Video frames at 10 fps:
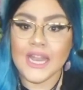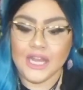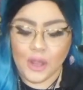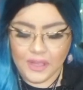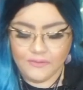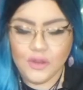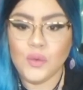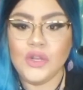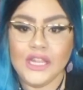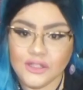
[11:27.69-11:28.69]
Now if
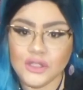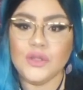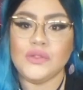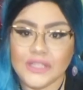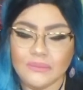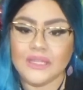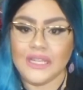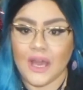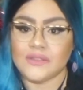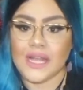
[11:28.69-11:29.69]
you need to do something
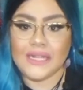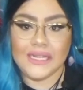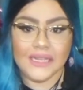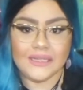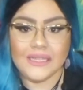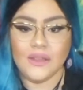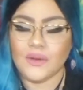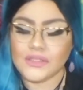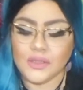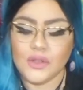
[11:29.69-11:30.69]
else legally
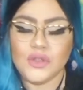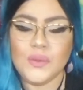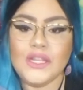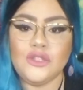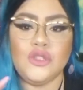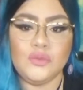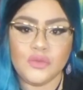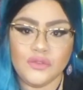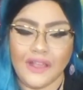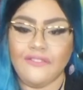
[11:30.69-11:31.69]
or so, you need to
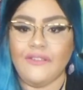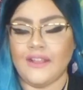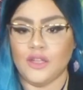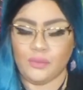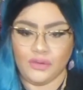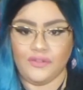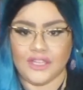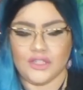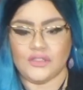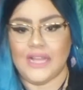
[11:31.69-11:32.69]
move and find the
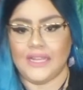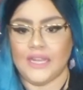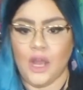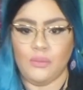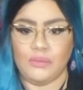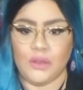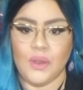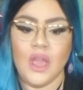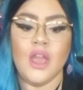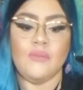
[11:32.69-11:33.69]
professionals that can help you,
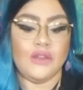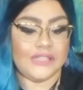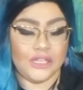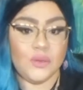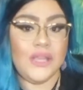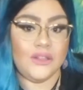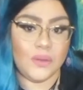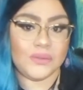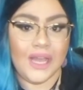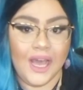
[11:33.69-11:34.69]
because I do get
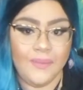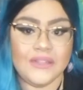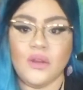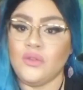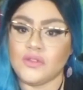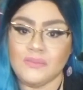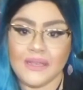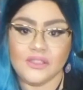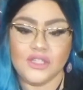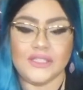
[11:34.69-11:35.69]
those comments on those
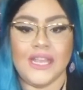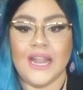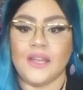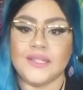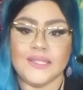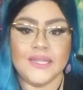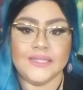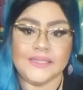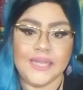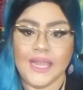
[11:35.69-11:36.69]
messages, and I continue
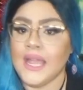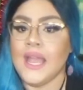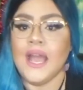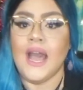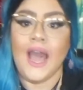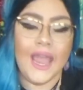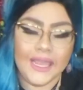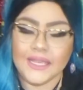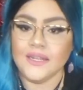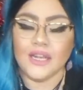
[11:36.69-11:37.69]
to say I
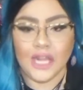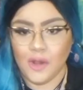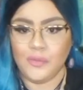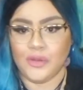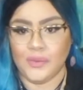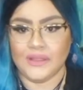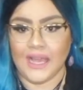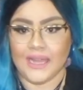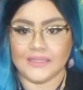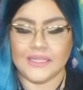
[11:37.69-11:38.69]
cannot help you with
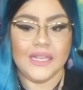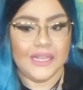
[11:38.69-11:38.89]
that.